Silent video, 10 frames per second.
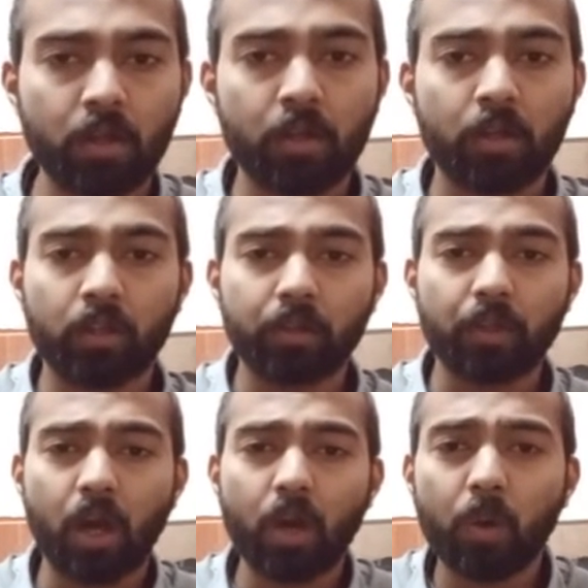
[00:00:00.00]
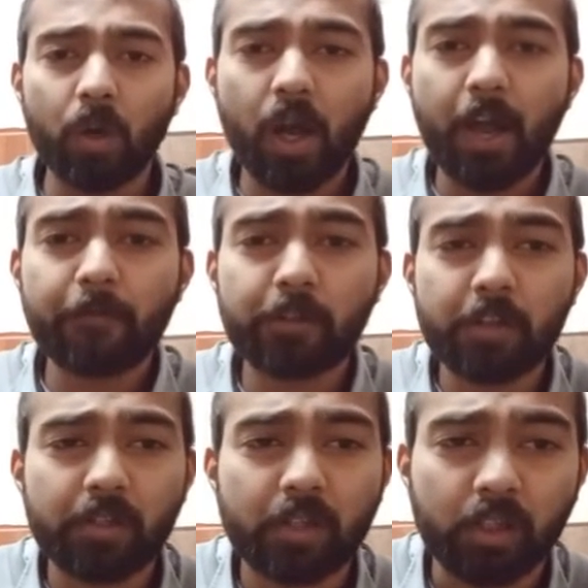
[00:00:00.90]
Now I will
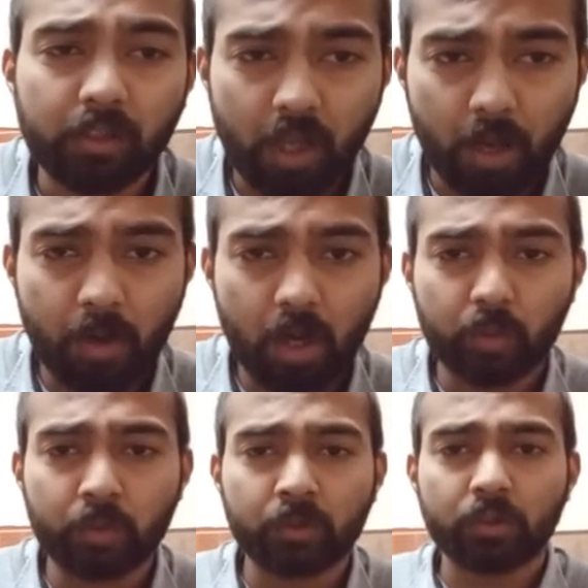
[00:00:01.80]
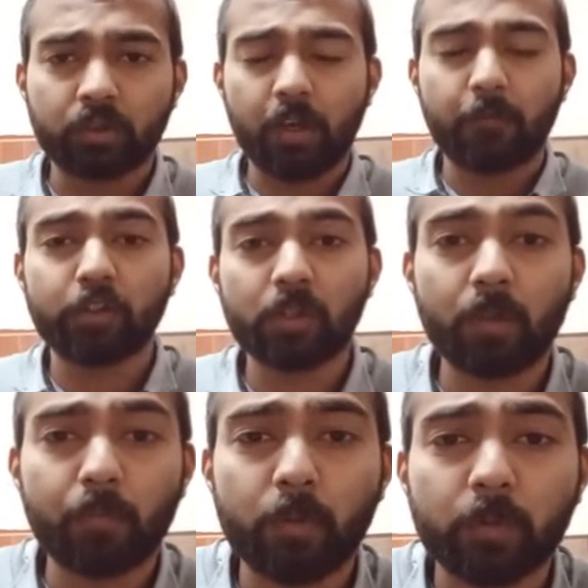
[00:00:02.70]
discuss about the physical
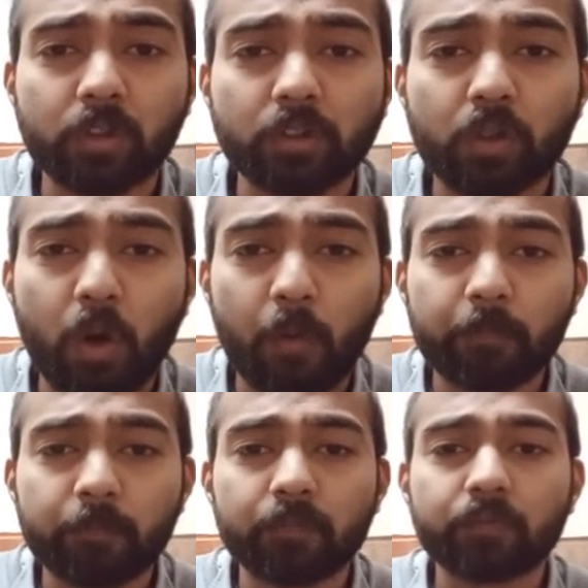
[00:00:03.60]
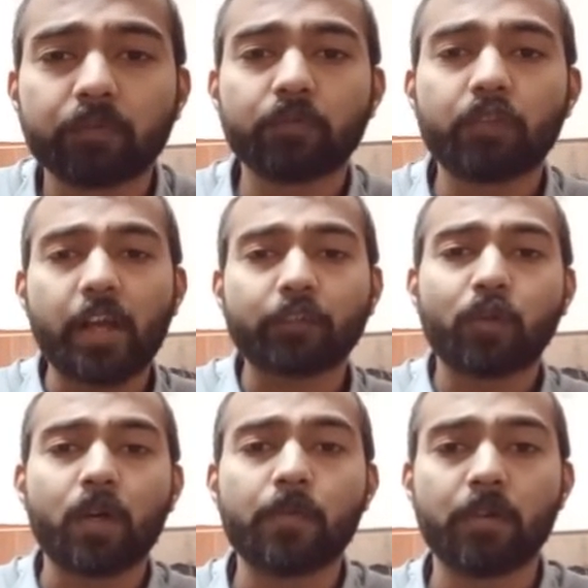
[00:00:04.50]
properties of flex
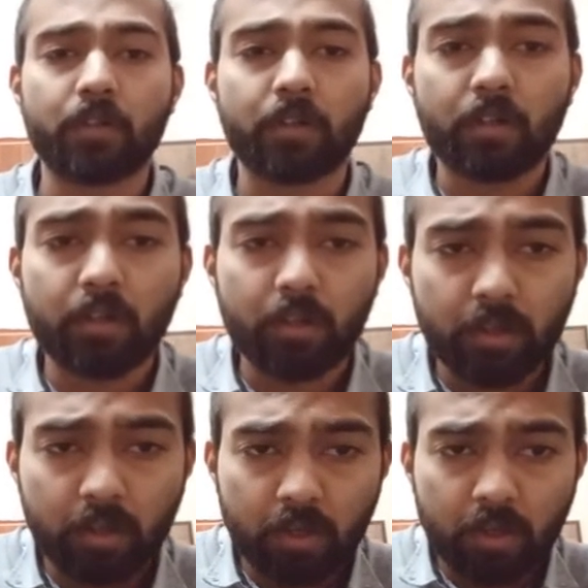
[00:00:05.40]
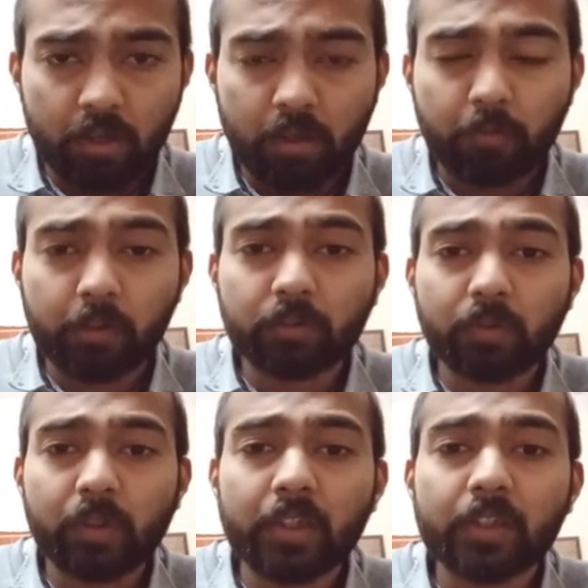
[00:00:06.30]
fiber. The first
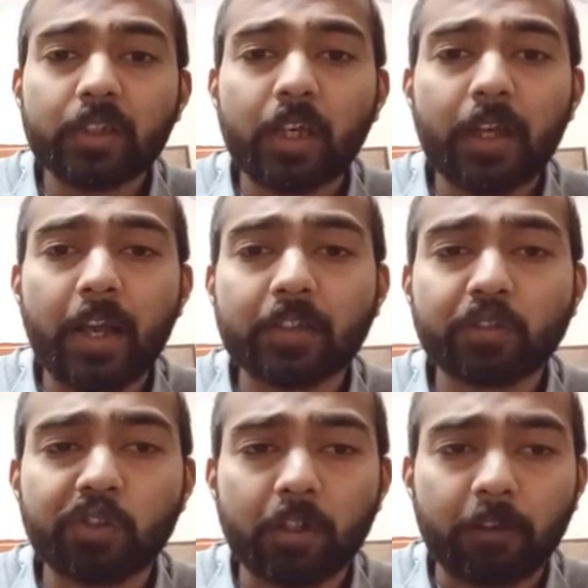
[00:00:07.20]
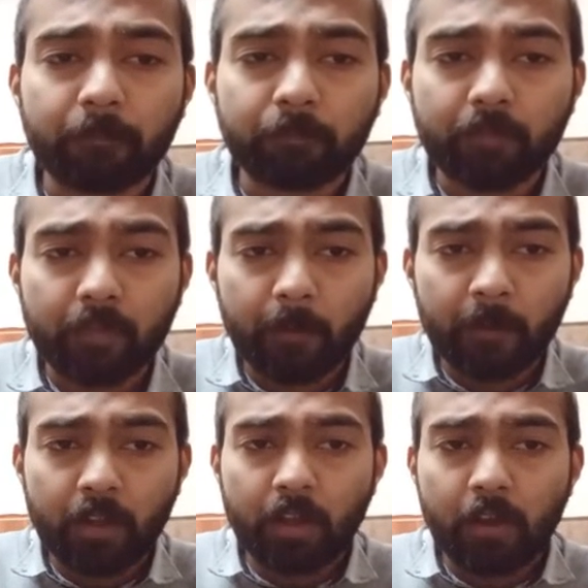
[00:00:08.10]
one is the tenacity.
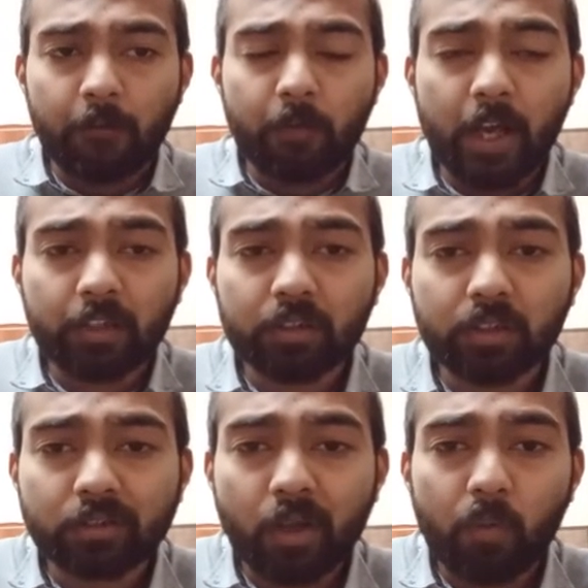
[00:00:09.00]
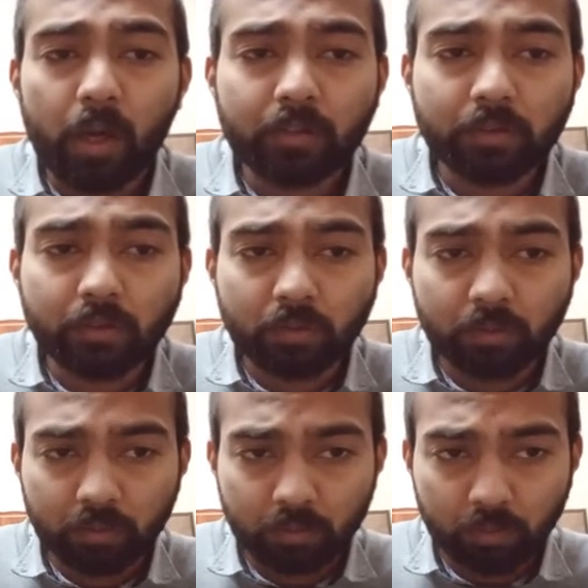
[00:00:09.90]
Flex is a very
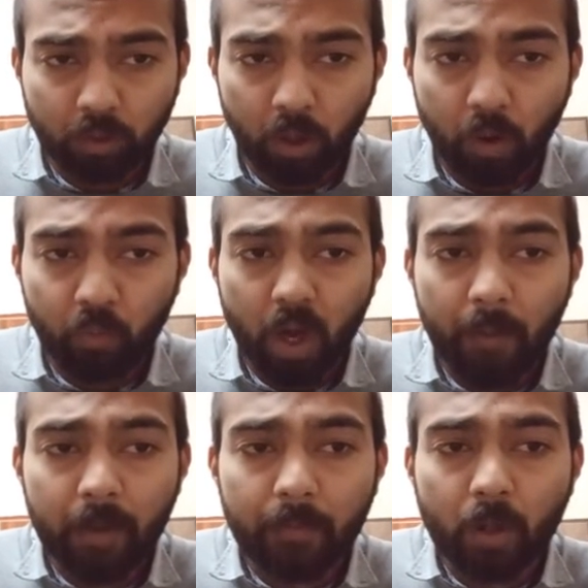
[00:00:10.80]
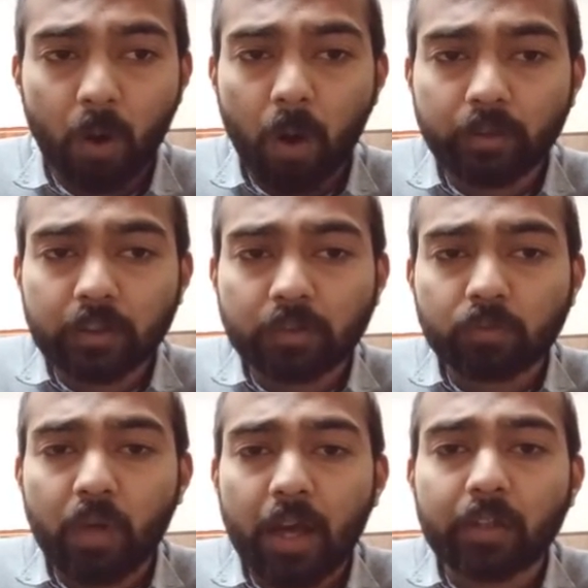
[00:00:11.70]
strong fiber because its
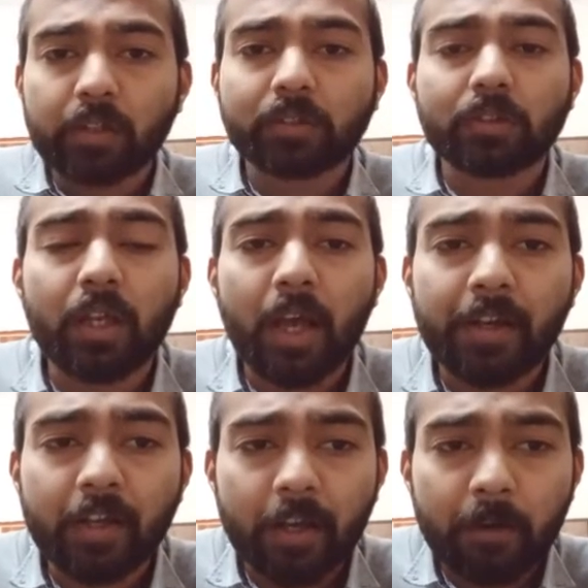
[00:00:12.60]
very crystalline